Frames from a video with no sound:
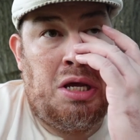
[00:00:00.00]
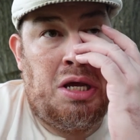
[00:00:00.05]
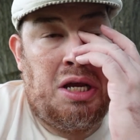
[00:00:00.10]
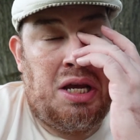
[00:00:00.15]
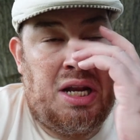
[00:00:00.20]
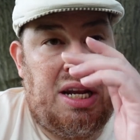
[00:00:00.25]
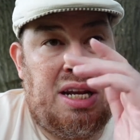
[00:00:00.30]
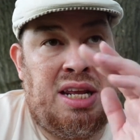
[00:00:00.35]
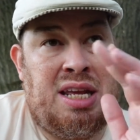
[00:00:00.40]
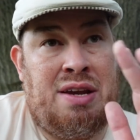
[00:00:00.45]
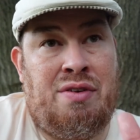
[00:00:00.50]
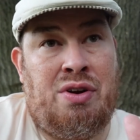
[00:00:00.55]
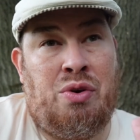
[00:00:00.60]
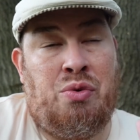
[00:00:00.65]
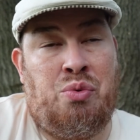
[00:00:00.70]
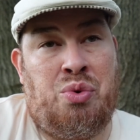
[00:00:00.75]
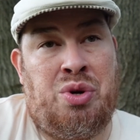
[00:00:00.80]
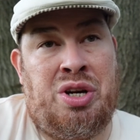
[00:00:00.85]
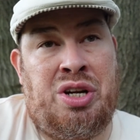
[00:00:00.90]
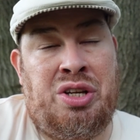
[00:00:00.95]
you didn't give it a
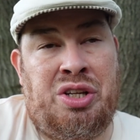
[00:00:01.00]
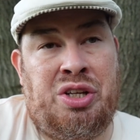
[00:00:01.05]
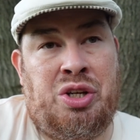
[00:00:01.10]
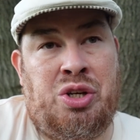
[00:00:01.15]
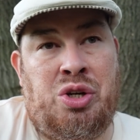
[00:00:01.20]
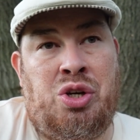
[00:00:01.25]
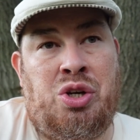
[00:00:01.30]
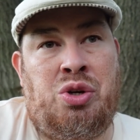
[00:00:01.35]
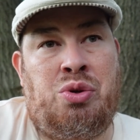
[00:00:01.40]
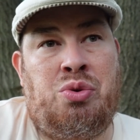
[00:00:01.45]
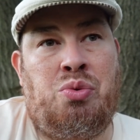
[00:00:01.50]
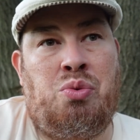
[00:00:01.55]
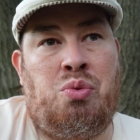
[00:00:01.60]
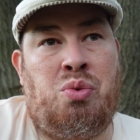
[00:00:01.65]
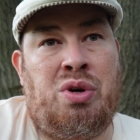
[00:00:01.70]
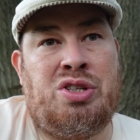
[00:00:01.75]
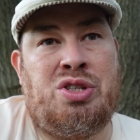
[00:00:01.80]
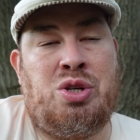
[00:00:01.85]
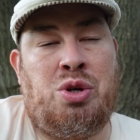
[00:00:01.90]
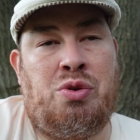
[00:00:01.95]
really good
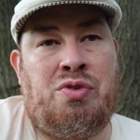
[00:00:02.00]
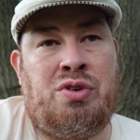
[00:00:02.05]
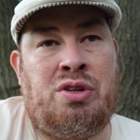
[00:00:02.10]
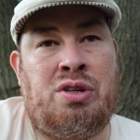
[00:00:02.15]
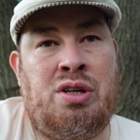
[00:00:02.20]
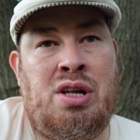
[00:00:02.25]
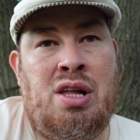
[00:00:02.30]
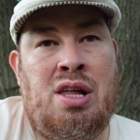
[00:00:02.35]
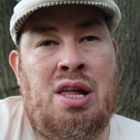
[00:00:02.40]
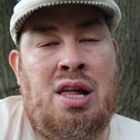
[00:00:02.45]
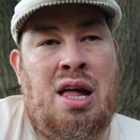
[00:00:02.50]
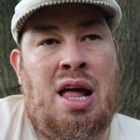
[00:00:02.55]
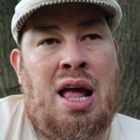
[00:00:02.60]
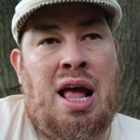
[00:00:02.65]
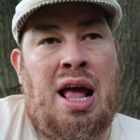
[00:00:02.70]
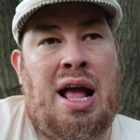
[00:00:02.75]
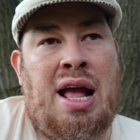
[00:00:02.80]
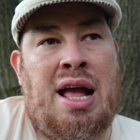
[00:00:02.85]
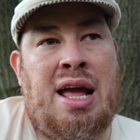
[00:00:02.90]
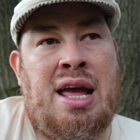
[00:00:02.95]
once over.
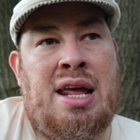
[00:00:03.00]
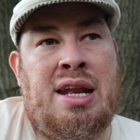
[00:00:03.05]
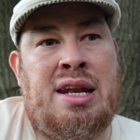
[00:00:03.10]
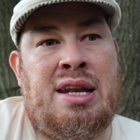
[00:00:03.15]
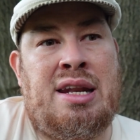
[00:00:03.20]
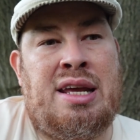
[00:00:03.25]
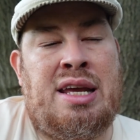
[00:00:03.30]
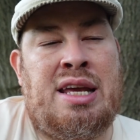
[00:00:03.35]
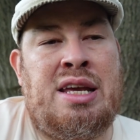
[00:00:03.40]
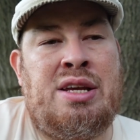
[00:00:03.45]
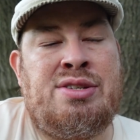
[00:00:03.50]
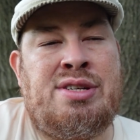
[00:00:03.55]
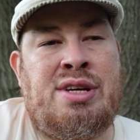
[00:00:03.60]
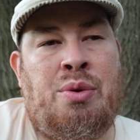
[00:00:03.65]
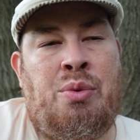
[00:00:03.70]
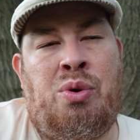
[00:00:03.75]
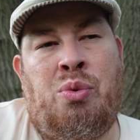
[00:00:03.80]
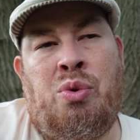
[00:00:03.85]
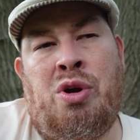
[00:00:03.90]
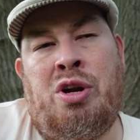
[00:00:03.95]
And he said,
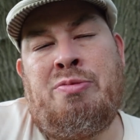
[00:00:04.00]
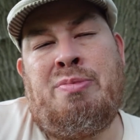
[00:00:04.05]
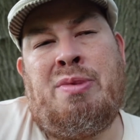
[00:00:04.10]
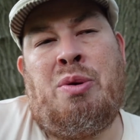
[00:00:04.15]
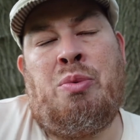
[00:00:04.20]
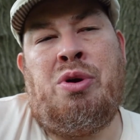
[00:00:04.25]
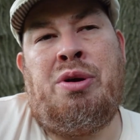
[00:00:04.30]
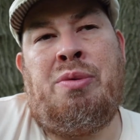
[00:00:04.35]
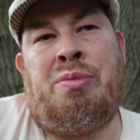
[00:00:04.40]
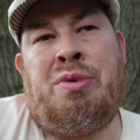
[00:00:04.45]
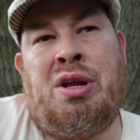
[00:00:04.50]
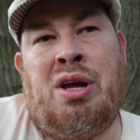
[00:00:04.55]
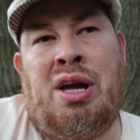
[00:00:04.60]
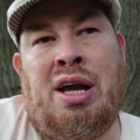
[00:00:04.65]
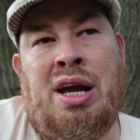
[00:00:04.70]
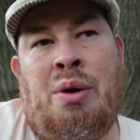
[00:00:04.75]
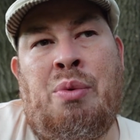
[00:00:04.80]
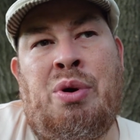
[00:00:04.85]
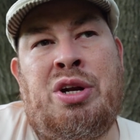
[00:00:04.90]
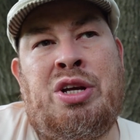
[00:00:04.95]
well, what am, what am, you know,
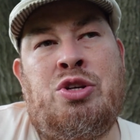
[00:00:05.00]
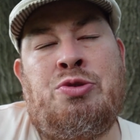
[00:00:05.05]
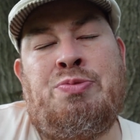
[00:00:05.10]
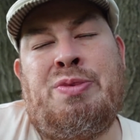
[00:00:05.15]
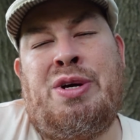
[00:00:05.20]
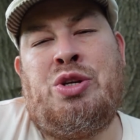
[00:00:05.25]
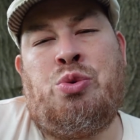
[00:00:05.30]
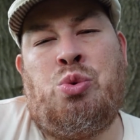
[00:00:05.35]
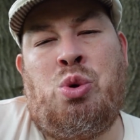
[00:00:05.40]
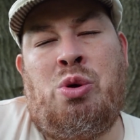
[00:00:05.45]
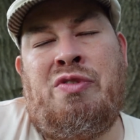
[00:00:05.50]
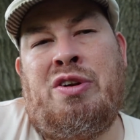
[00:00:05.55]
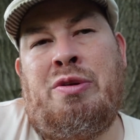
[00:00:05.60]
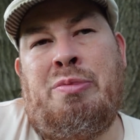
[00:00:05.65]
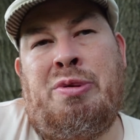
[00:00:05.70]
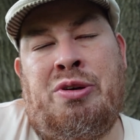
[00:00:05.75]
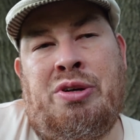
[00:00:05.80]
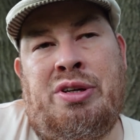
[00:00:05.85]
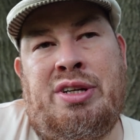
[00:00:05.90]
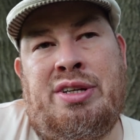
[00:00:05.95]
like, I want to use my dwarven
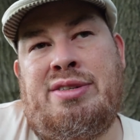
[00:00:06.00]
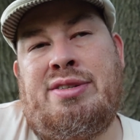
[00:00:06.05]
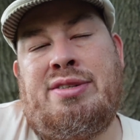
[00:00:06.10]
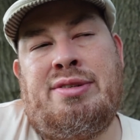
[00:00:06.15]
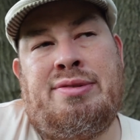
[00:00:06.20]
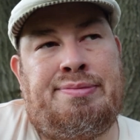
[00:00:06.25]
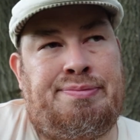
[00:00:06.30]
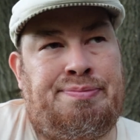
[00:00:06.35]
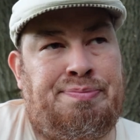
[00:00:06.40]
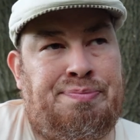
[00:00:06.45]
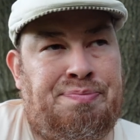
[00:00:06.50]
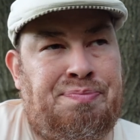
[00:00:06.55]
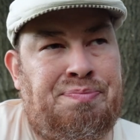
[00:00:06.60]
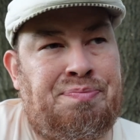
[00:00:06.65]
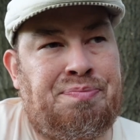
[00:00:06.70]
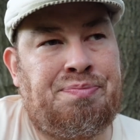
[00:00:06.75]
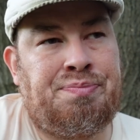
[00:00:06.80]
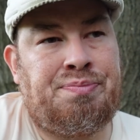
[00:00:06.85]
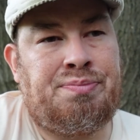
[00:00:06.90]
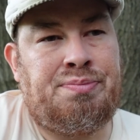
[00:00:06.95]
abilities.
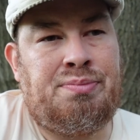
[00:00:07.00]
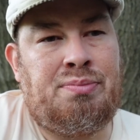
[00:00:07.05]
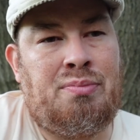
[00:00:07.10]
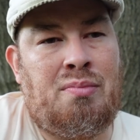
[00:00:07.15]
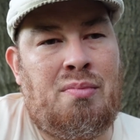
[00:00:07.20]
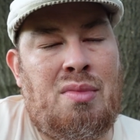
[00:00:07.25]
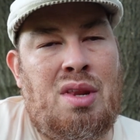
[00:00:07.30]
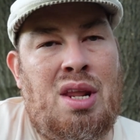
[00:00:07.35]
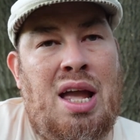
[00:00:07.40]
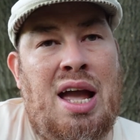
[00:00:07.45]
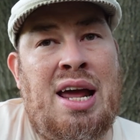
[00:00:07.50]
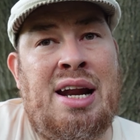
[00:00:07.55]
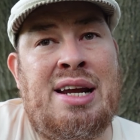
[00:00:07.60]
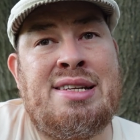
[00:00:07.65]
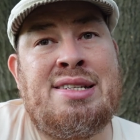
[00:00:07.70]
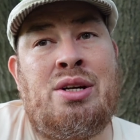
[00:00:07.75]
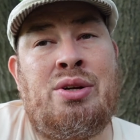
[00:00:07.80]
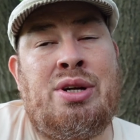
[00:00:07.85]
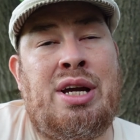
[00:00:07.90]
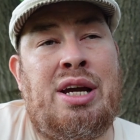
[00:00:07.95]
And I
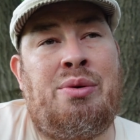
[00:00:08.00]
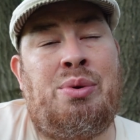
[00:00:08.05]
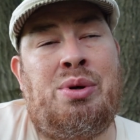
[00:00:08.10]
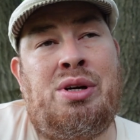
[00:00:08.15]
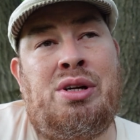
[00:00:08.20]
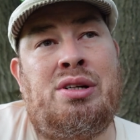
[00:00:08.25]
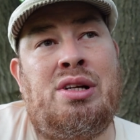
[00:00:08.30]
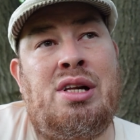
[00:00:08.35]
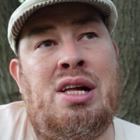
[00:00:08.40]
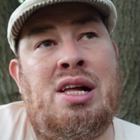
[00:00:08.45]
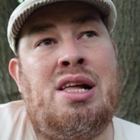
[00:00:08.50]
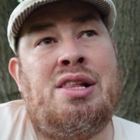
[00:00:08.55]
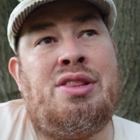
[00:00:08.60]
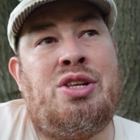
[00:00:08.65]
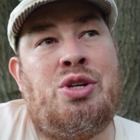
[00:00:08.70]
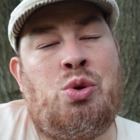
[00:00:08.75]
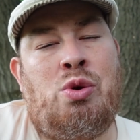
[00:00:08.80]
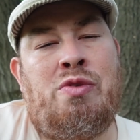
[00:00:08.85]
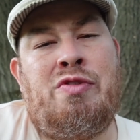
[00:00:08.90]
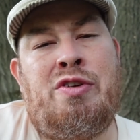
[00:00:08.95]
said, okay, well,
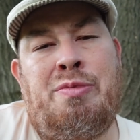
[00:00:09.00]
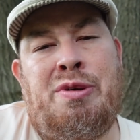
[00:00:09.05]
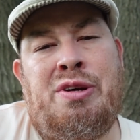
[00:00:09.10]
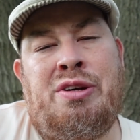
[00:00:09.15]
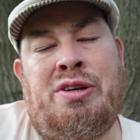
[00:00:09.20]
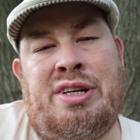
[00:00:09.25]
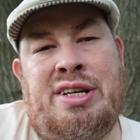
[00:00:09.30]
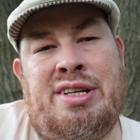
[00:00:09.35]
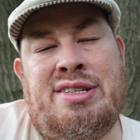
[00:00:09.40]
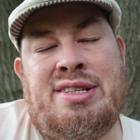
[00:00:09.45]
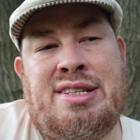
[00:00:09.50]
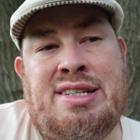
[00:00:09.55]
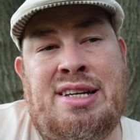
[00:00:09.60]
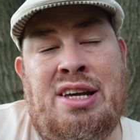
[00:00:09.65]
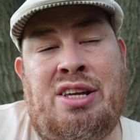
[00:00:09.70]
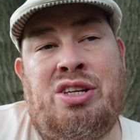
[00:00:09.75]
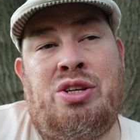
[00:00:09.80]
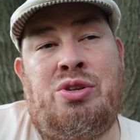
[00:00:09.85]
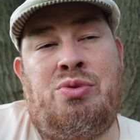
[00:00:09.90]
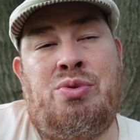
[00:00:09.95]
the dwarven abilities
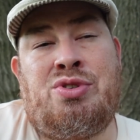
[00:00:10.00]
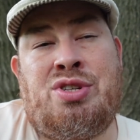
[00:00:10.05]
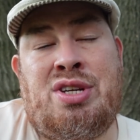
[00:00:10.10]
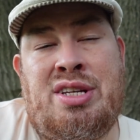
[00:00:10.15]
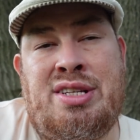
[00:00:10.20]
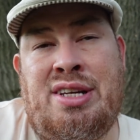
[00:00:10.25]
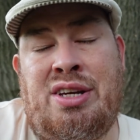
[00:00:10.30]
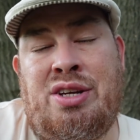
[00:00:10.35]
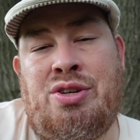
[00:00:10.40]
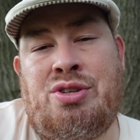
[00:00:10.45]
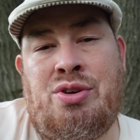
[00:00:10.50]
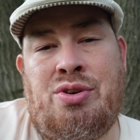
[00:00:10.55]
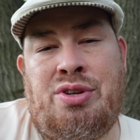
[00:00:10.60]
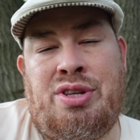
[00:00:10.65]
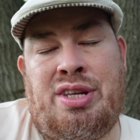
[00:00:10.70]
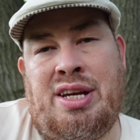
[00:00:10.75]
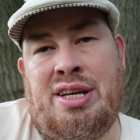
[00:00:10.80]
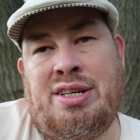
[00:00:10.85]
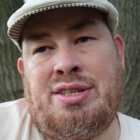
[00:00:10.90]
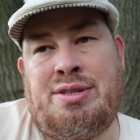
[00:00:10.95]
tell you, can tell you certain
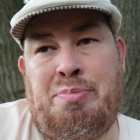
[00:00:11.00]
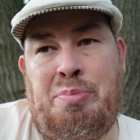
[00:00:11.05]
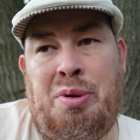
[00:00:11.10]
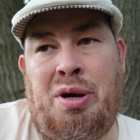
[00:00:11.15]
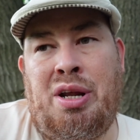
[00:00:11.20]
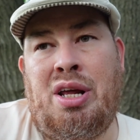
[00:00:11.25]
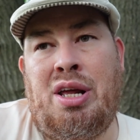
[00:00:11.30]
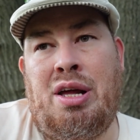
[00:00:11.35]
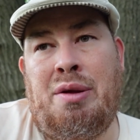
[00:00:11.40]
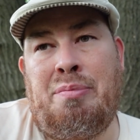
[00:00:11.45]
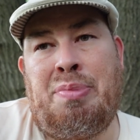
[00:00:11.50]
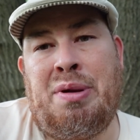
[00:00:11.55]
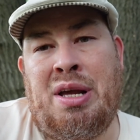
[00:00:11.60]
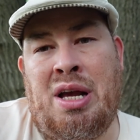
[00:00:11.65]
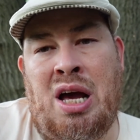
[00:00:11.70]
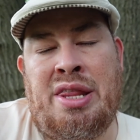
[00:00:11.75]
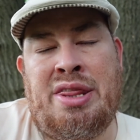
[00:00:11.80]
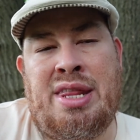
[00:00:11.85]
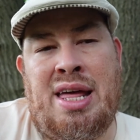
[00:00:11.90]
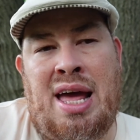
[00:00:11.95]
things, but
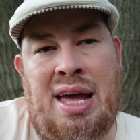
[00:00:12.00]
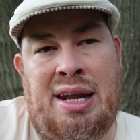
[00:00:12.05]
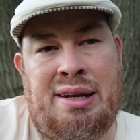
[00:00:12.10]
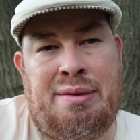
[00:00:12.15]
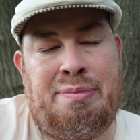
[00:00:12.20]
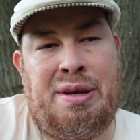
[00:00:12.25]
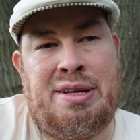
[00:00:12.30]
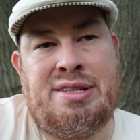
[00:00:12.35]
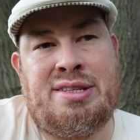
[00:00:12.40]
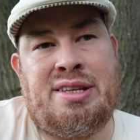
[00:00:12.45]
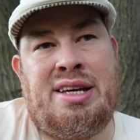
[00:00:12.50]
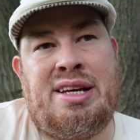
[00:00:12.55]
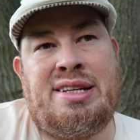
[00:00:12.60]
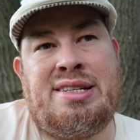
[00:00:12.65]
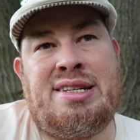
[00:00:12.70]
beyond that, basically, it can